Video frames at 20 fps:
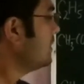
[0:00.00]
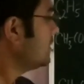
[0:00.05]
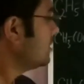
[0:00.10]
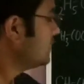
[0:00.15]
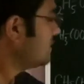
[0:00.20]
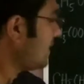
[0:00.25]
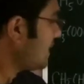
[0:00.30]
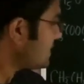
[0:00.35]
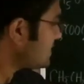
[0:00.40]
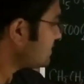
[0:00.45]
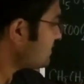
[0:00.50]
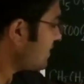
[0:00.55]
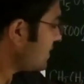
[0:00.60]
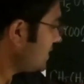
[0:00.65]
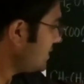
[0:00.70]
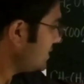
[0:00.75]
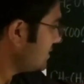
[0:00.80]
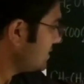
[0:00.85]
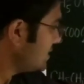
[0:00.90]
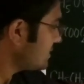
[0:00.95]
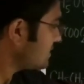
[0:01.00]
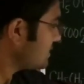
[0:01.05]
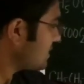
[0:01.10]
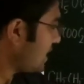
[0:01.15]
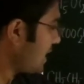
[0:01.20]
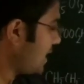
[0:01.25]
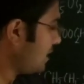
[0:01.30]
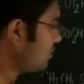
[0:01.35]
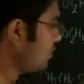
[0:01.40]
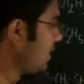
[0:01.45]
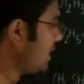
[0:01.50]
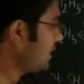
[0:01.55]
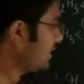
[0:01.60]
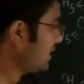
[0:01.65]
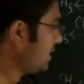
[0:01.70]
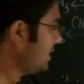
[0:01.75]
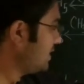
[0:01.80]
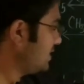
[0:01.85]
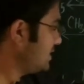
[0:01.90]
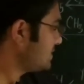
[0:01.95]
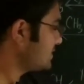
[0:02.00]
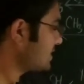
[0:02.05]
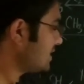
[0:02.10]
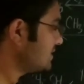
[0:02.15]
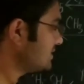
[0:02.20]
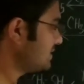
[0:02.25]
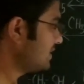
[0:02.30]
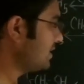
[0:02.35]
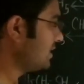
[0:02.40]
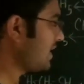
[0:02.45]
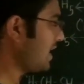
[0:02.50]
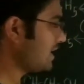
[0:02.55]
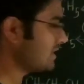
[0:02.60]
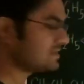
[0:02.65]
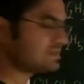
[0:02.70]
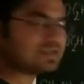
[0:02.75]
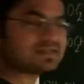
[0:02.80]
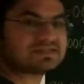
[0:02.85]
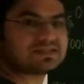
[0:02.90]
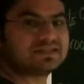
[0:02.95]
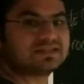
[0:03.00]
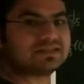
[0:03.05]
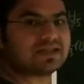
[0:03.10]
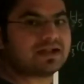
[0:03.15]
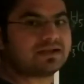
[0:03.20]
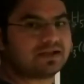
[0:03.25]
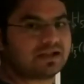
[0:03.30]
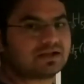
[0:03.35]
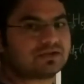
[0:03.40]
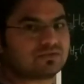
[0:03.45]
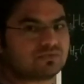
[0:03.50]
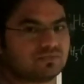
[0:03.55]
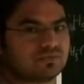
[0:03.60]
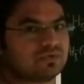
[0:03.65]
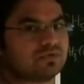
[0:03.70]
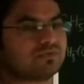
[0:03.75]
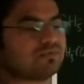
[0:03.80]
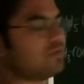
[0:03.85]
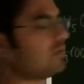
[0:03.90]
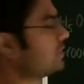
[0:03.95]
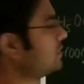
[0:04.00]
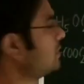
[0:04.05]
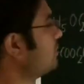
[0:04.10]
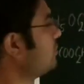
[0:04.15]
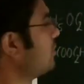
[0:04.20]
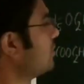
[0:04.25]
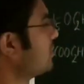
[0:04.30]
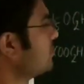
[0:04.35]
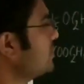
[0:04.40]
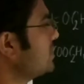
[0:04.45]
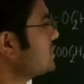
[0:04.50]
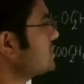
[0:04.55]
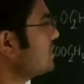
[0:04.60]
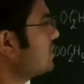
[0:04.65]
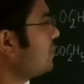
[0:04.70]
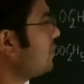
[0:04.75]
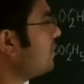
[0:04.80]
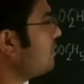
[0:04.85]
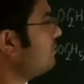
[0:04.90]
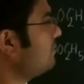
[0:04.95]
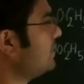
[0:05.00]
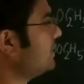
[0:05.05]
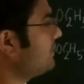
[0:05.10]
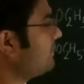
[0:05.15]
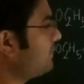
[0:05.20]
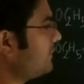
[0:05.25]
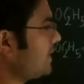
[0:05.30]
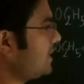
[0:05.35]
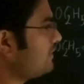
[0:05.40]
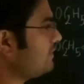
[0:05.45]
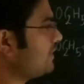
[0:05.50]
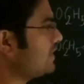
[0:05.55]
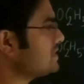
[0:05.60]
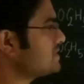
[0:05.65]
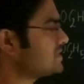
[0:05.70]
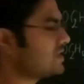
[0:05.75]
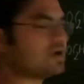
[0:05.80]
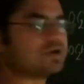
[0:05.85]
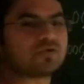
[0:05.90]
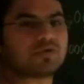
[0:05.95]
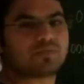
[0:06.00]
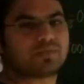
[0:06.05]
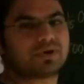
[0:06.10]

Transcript: that's why this haloalkane is considered as the synthetic tool for the formation of different functional group